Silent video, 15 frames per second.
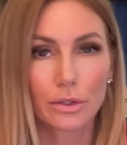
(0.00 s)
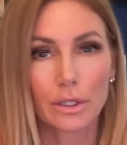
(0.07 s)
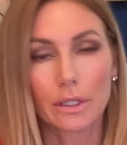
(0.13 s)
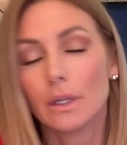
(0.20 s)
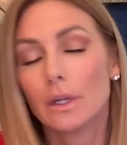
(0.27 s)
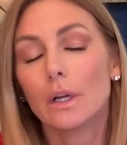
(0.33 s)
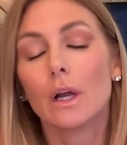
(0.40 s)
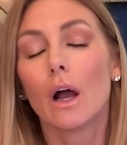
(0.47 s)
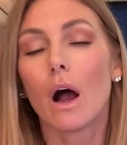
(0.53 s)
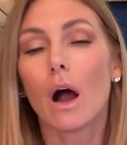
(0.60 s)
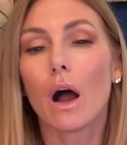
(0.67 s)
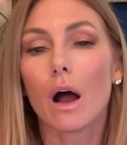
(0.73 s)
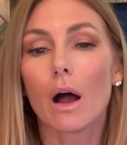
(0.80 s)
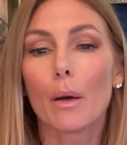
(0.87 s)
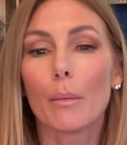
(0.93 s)
And
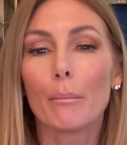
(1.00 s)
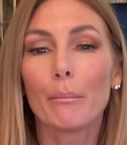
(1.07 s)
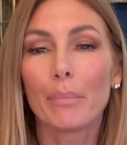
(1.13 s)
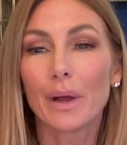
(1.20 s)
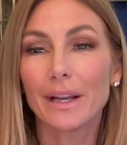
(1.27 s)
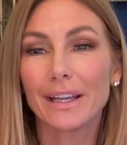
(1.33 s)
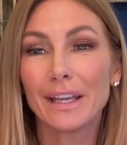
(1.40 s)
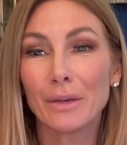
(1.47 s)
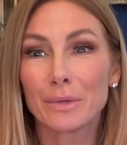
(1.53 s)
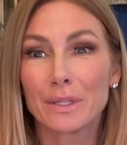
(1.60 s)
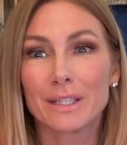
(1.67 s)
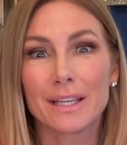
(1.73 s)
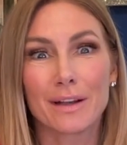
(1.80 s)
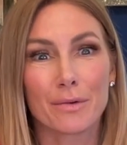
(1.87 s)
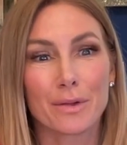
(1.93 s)
but he was
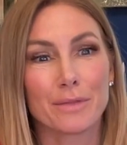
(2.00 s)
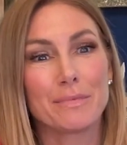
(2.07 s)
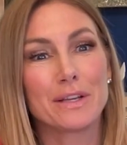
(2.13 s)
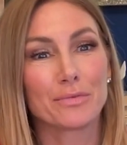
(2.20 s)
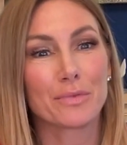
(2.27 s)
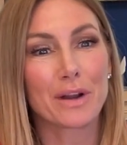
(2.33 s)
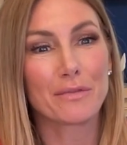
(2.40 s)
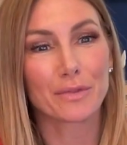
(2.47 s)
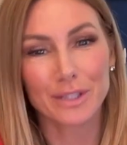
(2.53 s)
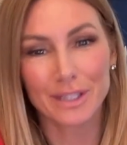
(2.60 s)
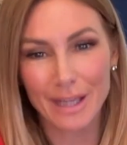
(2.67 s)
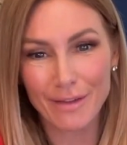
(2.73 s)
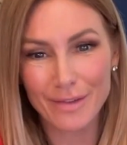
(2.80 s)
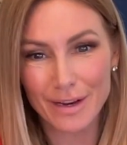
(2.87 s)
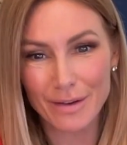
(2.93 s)
there with me
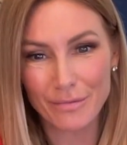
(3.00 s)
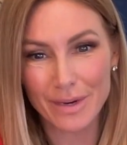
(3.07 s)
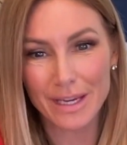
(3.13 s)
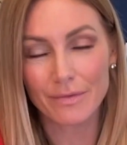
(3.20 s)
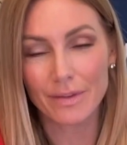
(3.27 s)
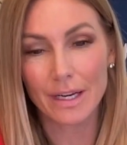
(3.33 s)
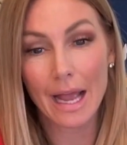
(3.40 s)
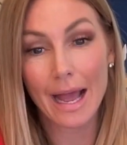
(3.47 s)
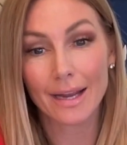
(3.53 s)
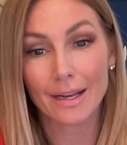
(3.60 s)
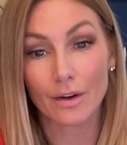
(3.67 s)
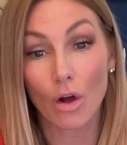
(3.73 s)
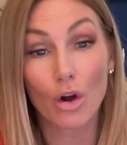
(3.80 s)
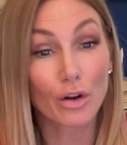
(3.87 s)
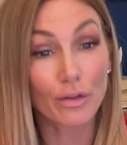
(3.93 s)
24/7, and we even had an
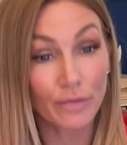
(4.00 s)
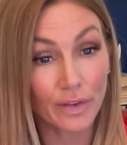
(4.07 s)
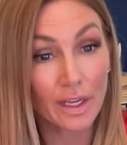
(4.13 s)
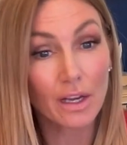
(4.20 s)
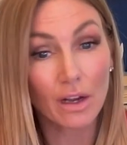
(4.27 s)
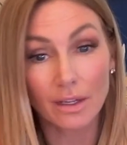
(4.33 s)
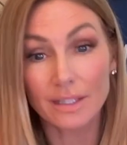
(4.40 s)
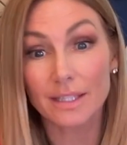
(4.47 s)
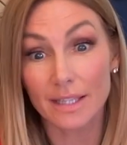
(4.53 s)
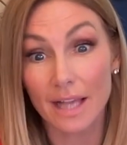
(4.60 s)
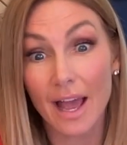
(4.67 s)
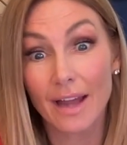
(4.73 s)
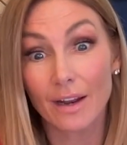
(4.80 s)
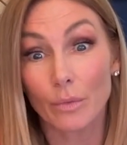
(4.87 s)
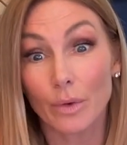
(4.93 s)
RV on
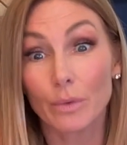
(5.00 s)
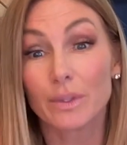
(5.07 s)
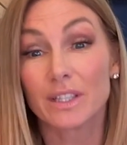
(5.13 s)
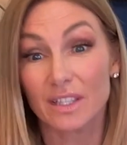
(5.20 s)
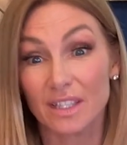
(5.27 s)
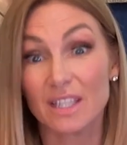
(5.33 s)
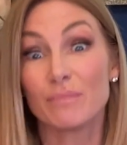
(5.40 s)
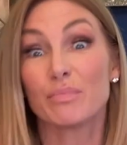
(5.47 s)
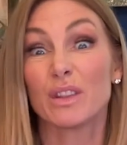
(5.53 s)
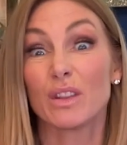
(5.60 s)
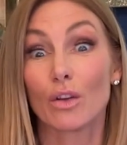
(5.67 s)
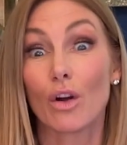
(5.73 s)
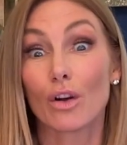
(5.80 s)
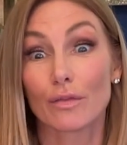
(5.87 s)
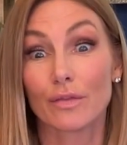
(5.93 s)
set, and we would sleep in the
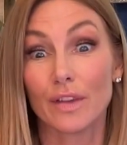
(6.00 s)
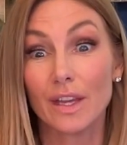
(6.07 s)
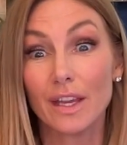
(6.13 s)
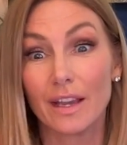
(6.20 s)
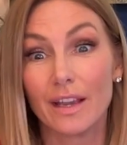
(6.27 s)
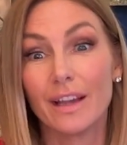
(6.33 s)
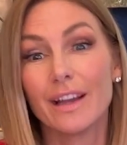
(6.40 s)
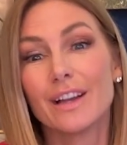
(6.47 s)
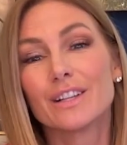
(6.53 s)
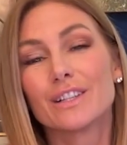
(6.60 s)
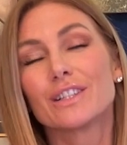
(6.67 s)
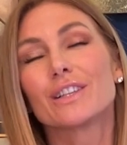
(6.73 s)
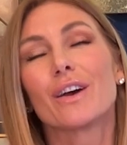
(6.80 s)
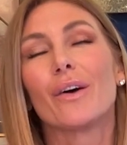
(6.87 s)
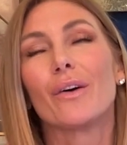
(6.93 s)
RV.
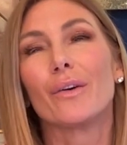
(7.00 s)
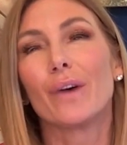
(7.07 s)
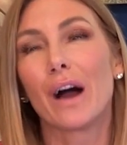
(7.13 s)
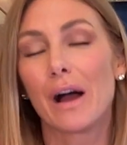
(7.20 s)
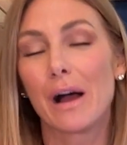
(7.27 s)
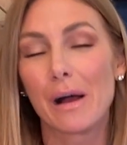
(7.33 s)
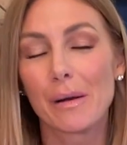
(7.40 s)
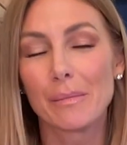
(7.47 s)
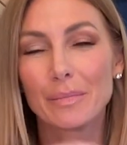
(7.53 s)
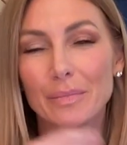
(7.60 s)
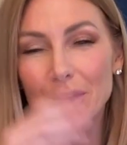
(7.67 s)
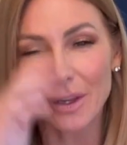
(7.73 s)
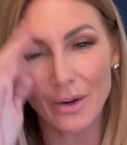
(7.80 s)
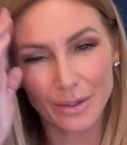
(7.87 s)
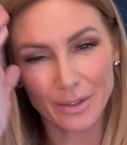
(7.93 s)
So
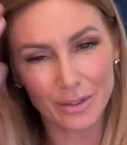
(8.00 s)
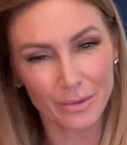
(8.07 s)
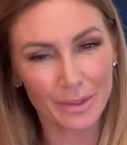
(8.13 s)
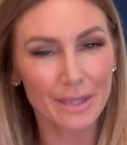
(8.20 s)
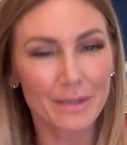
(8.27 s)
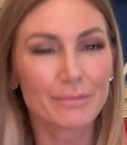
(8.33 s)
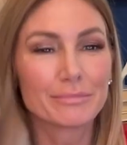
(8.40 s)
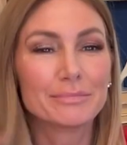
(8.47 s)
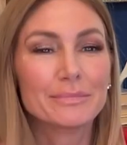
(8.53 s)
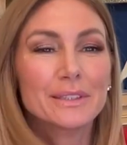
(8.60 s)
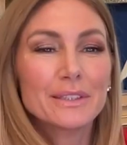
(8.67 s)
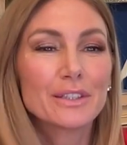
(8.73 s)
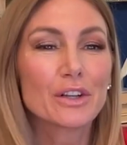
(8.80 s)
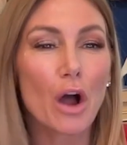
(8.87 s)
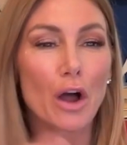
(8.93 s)
so we
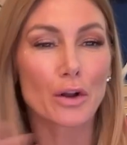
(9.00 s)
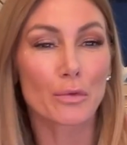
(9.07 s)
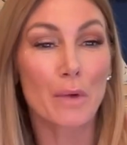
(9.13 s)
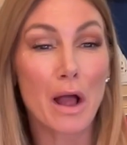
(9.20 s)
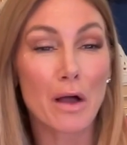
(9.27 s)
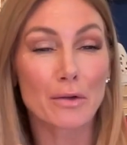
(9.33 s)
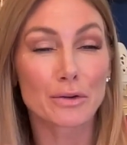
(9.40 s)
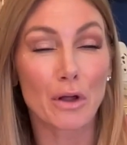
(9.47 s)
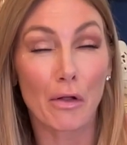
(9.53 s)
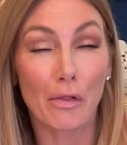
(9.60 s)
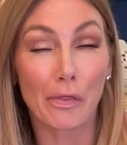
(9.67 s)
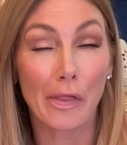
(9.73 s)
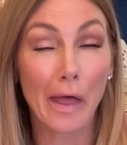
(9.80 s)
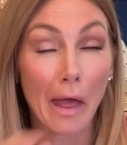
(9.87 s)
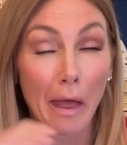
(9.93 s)
got around all
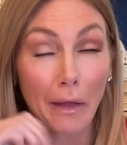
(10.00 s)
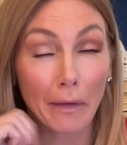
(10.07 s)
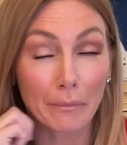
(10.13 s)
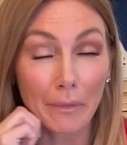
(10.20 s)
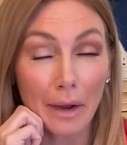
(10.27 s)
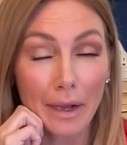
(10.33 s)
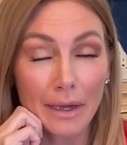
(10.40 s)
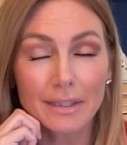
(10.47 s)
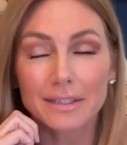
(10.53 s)
that, right?